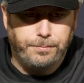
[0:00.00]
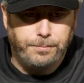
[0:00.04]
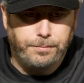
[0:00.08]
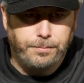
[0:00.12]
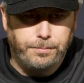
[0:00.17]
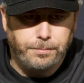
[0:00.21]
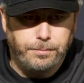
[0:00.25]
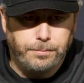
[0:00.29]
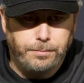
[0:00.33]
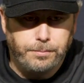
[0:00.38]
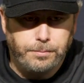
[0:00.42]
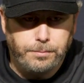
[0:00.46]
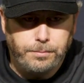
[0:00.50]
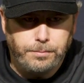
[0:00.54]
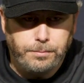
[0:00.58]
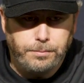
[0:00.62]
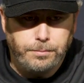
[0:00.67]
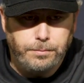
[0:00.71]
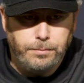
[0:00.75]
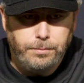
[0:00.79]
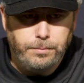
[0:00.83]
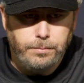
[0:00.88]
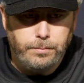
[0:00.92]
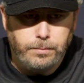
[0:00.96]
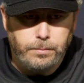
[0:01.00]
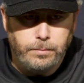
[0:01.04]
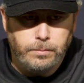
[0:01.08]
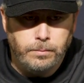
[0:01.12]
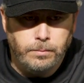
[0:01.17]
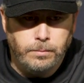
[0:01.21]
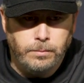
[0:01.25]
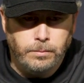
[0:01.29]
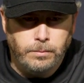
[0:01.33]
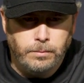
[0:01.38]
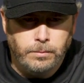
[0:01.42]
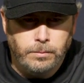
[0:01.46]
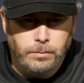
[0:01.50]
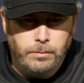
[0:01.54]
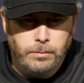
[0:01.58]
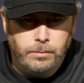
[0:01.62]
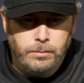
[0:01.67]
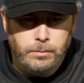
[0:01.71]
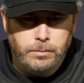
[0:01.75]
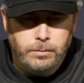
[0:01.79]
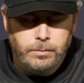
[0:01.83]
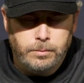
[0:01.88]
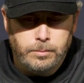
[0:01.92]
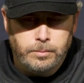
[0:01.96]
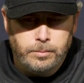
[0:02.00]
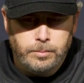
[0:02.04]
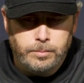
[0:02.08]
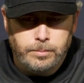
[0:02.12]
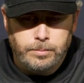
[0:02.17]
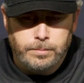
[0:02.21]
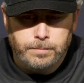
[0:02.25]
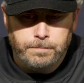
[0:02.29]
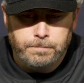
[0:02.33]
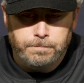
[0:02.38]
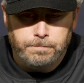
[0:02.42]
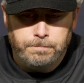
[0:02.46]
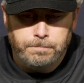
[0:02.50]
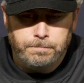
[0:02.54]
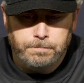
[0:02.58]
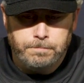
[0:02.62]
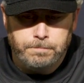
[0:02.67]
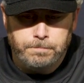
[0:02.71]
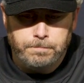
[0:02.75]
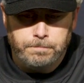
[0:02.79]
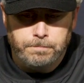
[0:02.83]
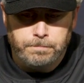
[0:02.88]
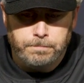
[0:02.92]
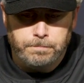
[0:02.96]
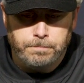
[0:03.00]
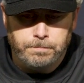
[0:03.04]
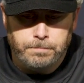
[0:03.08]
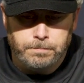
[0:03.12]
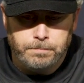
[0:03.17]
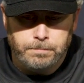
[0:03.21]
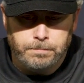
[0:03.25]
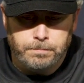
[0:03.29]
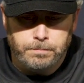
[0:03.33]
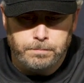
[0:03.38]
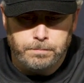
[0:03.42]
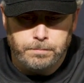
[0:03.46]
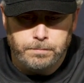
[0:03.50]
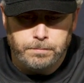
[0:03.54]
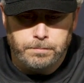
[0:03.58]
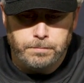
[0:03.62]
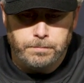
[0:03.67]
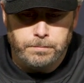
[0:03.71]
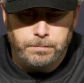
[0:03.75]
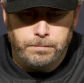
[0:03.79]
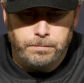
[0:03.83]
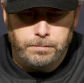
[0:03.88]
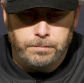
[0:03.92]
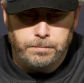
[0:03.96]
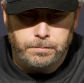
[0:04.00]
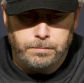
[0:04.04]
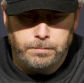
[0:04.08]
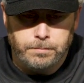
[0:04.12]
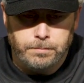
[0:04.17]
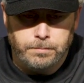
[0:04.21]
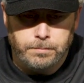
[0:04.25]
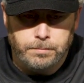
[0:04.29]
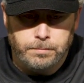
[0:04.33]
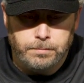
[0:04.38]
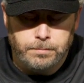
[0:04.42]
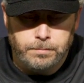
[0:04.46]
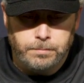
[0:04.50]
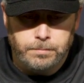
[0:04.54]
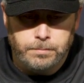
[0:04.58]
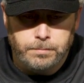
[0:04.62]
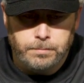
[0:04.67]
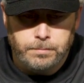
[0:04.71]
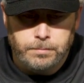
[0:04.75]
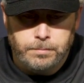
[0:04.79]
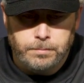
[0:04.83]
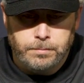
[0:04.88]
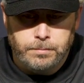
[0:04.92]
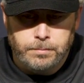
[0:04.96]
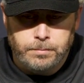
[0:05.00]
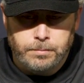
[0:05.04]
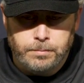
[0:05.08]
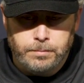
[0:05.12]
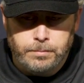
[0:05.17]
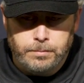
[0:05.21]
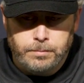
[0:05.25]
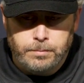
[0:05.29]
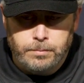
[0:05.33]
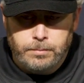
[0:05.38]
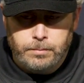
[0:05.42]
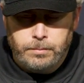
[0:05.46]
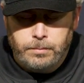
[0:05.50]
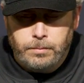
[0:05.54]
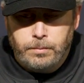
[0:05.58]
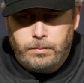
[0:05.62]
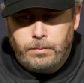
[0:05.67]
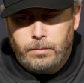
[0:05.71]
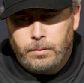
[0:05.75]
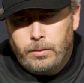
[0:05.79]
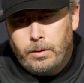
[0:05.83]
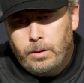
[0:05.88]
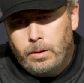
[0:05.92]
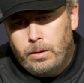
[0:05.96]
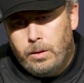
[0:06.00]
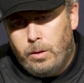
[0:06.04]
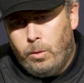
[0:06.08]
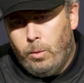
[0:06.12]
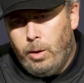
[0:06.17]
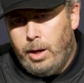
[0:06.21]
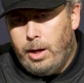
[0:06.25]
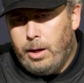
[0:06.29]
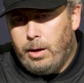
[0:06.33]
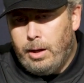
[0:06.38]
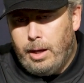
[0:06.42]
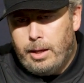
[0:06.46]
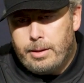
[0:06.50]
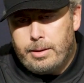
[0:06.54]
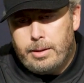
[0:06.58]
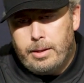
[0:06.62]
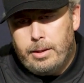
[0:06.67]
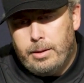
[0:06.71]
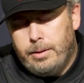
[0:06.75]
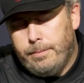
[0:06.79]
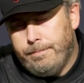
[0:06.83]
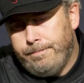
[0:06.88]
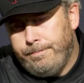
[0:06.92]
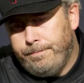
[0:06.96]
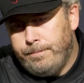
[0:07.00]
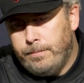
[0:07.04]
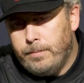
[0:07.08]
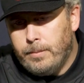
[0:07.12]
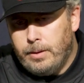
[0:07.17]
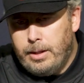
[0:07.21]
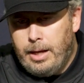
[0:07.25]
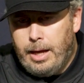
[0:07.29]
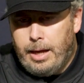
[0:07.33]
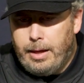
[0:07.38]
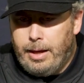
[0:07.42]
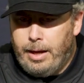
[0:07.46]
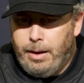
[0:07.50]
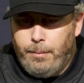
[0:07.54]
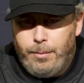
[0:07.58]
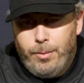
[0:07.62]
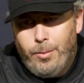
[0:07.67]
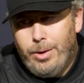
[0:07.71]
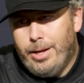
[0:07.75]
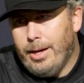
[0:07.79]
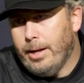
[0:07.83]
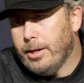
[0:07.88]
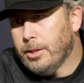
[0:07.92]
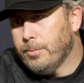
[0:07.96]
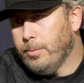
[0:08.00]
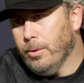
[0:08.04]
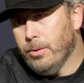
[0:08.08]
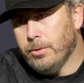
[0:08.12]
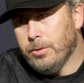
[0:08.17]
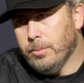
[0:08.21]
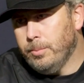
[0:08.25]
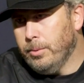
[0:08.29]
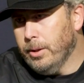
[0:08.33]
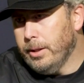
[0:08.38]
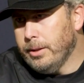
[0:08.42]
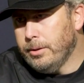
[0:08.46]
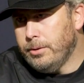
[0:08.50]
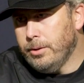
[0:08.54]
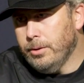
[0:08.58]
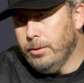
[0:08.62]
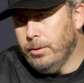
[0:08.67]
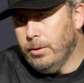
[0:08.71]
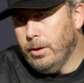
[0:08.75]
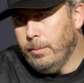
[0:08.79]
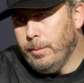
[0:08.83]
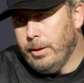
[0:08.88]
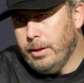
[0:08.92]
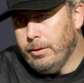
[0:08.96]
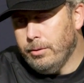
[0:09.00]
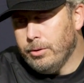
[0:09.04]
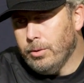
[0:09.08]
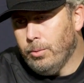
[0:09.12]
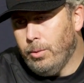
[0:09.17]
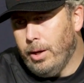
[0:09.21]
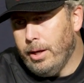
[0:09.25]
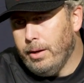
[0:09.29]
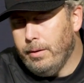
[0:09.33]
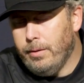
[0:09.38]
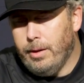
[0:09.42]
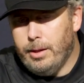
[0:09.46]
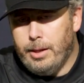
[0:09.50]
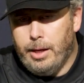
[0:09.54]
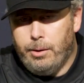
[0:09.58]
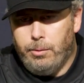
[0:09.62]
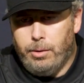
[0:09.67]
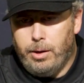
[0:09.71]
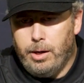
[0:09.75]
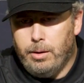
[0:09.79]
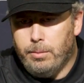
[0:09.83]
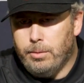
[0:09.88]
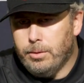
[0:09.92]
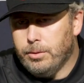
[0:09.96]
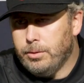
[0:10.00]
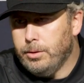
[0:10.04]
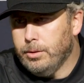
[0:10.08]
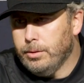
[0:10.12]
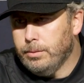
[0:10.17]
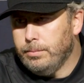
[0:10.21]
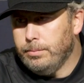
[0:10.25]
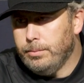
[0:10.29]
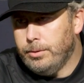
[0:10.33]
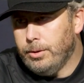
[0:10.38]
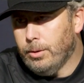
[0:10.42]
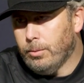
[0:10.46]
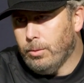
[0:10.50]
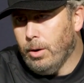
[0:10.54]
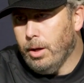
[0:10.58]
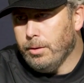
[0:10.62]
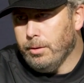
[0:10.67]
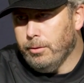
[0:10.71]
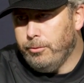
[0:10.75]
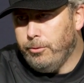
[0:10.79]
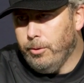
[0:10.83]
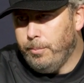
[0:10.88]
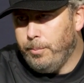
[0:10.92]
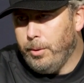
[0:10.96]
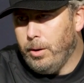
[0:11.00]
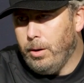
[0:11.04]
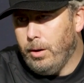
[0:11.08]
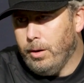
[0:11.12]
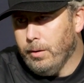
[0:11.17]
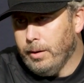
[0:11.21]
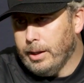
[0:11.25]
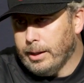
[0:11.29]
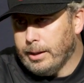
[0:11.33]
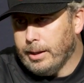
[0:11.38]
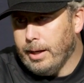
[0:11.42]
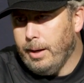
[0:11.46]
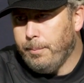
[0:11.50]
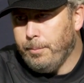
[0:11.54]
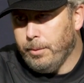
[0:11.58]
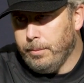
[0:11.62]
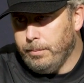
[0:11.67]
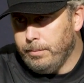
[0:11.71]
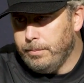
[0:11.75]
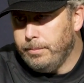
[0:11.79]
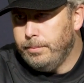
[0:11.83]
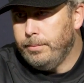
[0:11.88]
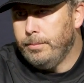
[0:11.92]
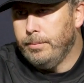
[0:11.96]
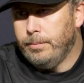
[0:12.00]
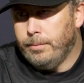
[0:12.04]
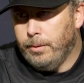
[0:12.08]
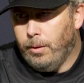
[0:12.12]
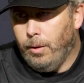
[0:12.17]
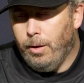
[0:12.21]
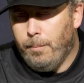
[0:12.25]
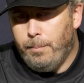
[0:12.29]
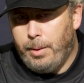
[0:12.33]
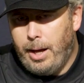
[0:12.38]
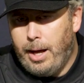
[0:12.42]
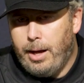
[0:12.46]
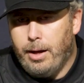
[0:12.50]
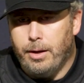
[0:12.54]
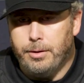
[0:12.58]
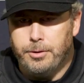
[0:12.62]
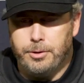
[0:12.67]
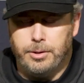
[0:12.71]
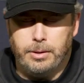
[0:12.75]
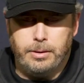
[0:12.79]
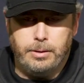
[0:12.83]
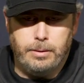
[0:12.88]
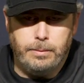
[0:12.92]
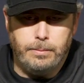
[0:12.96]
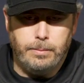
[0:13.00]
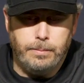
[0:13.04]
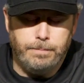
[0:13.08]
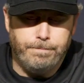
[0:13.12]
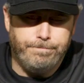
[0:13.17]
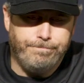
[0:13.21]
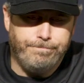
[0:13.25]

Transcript: Defensively, what role do you feel like explosive plays played? in this game? Well, I. Yeah, I mean, we had explosive plays too. I mean, it was a way that they were able to, to run the football that kept them on balance, and